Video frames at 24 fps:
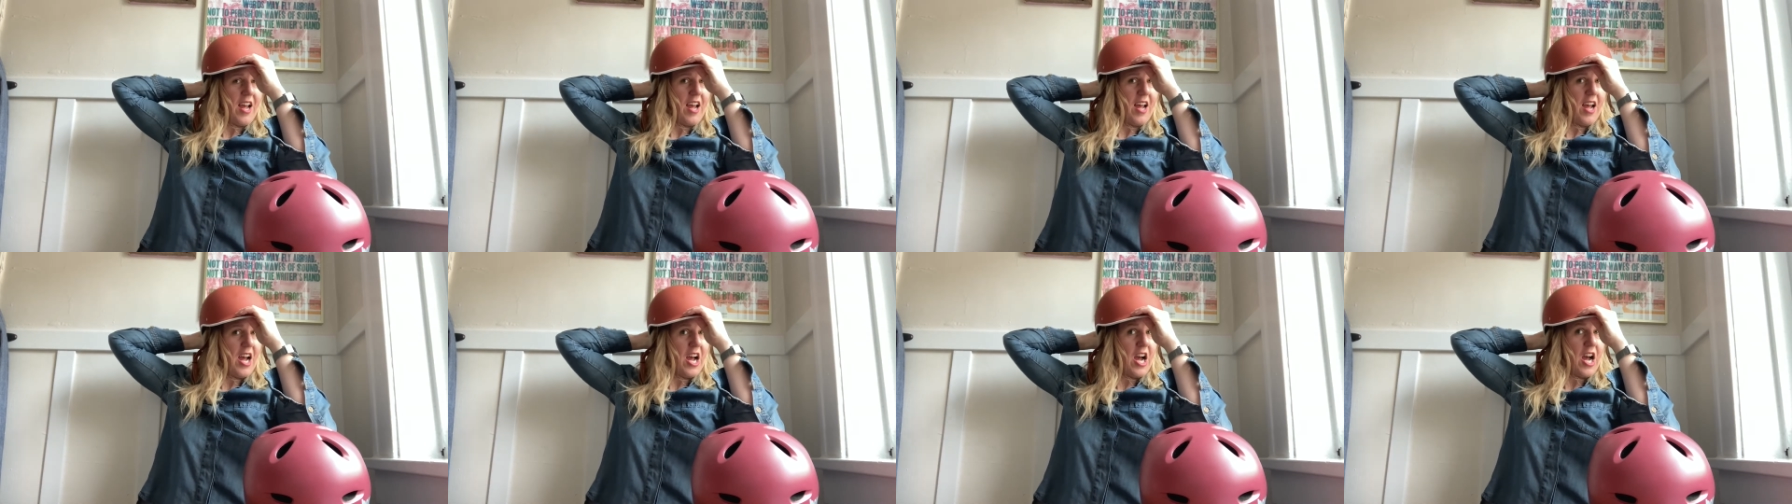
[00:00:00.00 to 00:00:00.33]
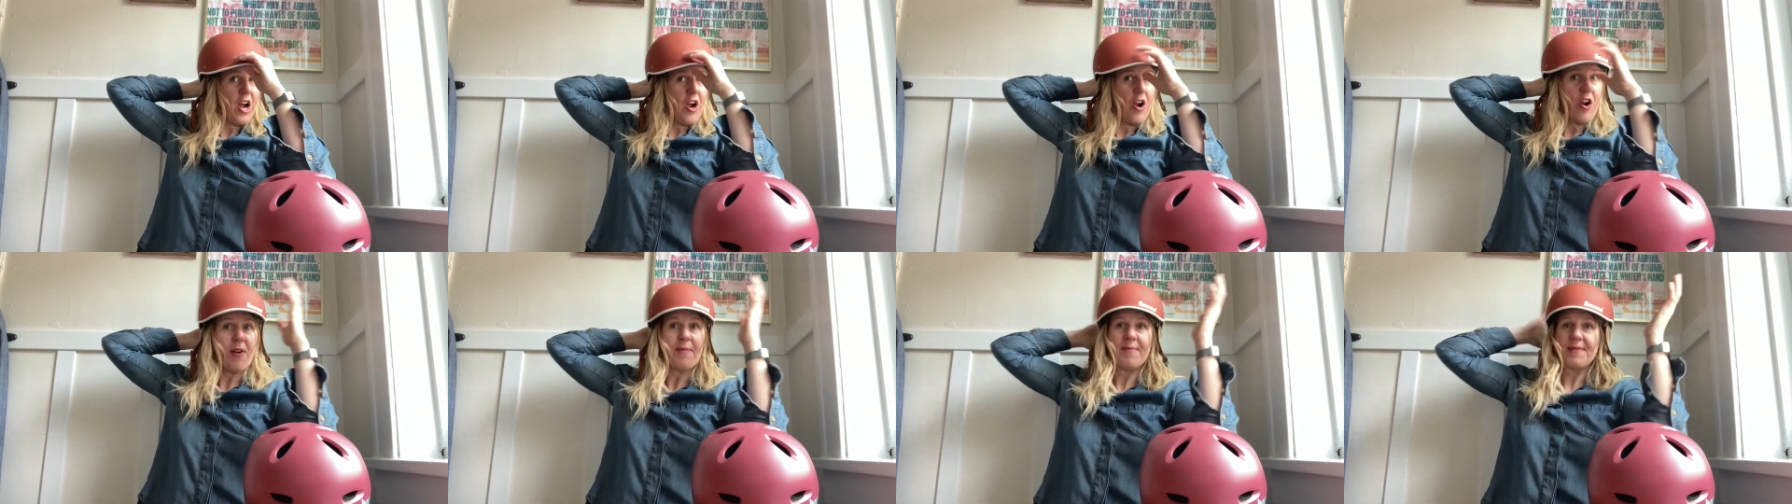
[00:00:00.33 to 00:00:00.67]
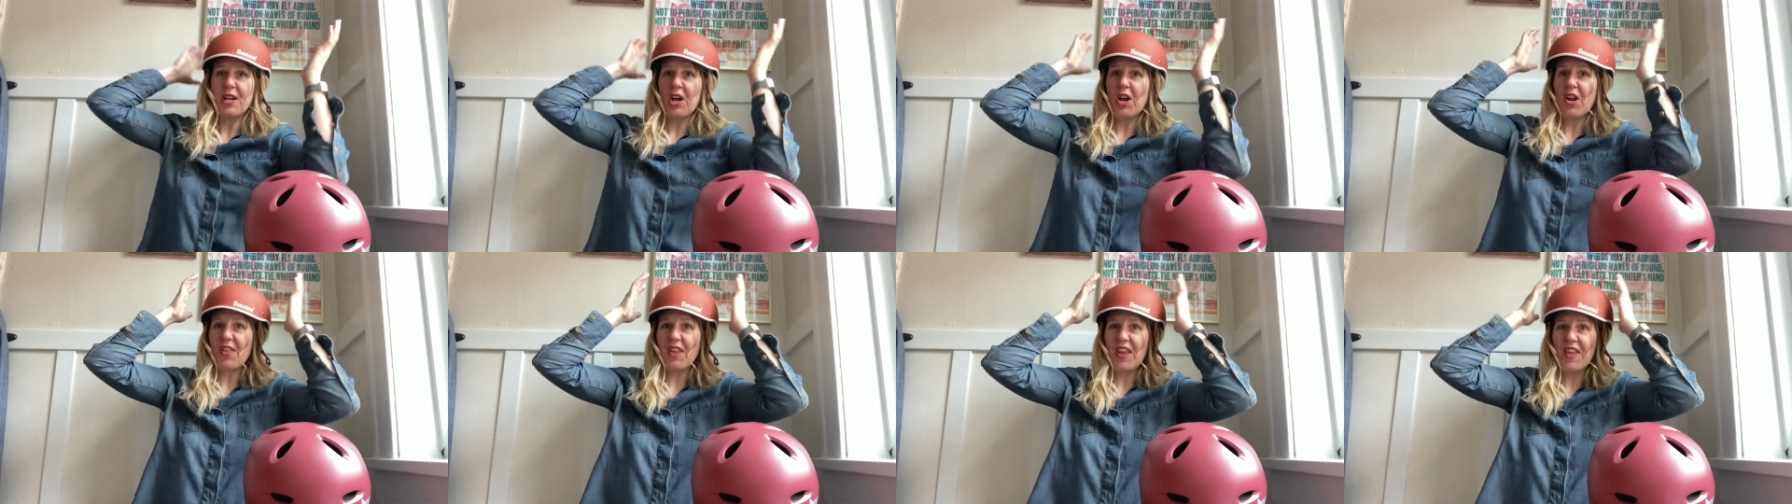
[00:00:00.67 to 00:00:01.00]

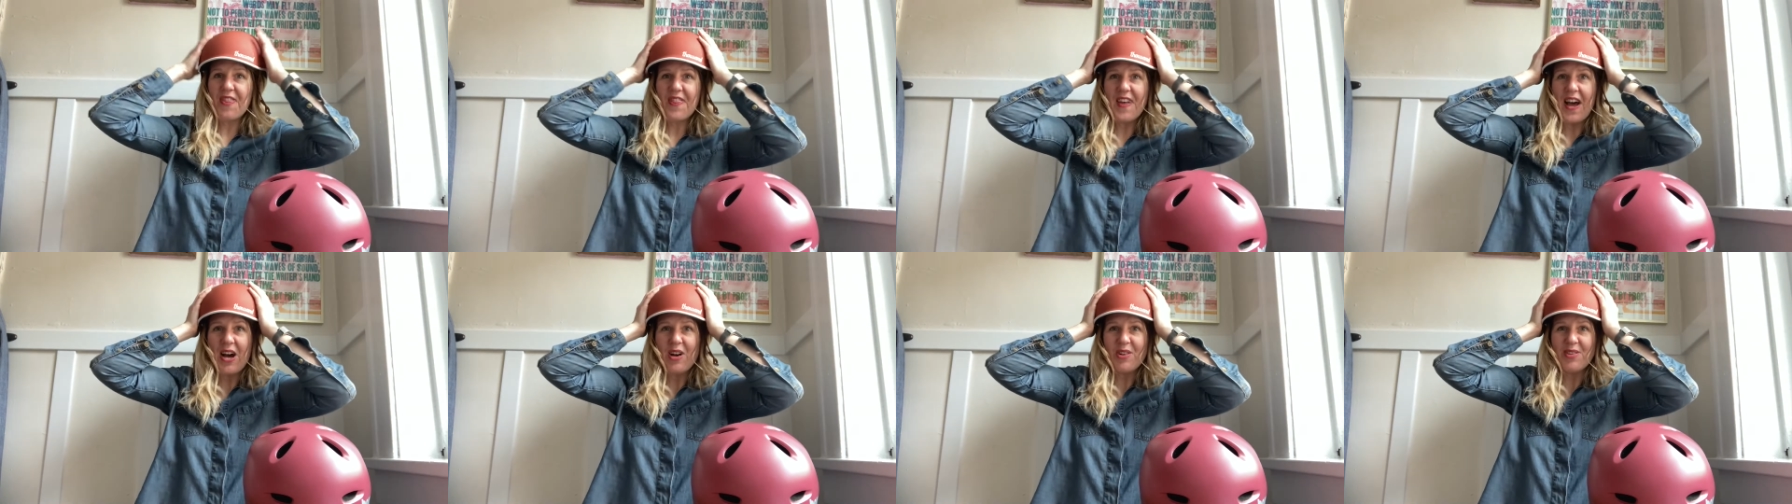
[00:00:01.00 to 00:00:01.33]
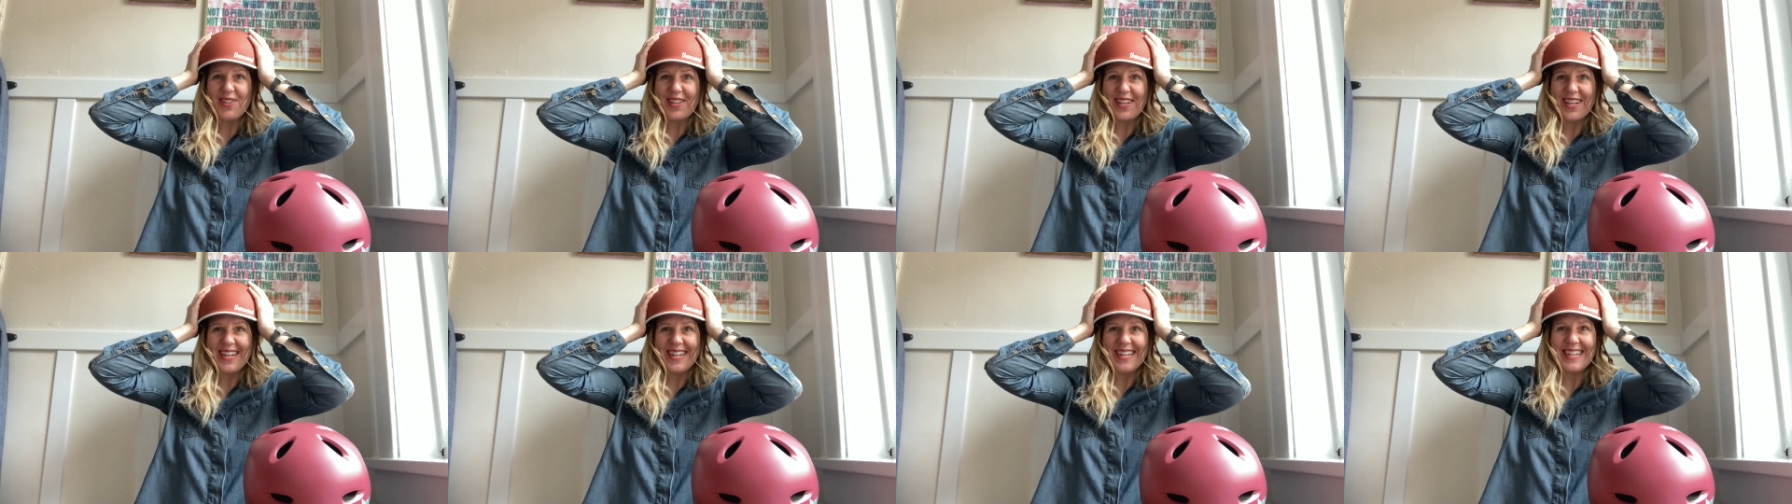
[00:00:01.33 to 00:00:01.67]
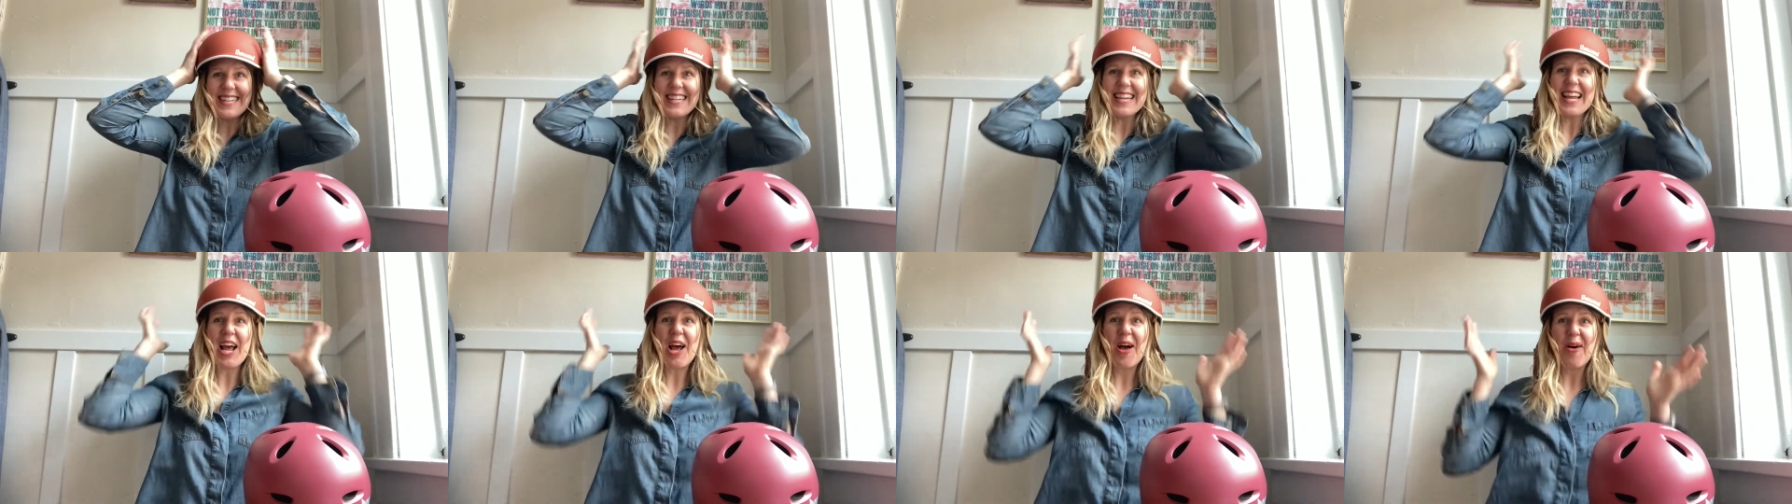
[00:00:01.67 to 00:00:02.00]
1000
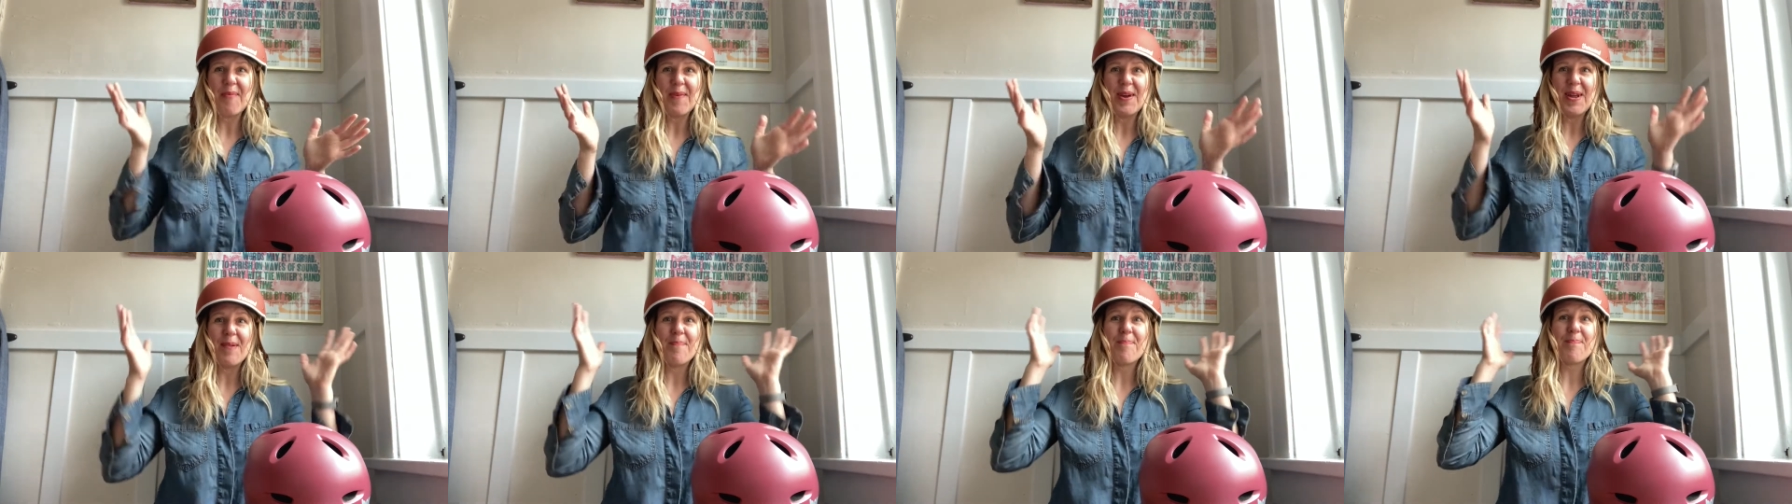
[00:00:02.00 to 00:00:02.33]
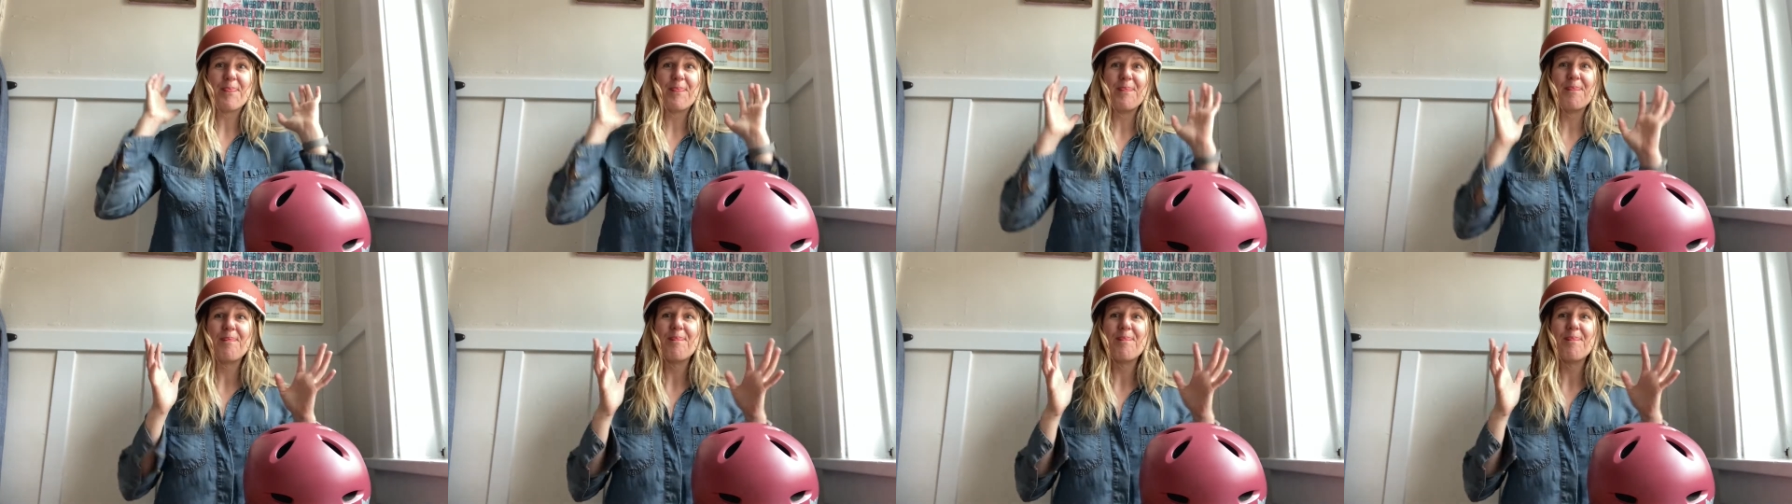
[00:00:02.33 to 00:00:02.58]
helmet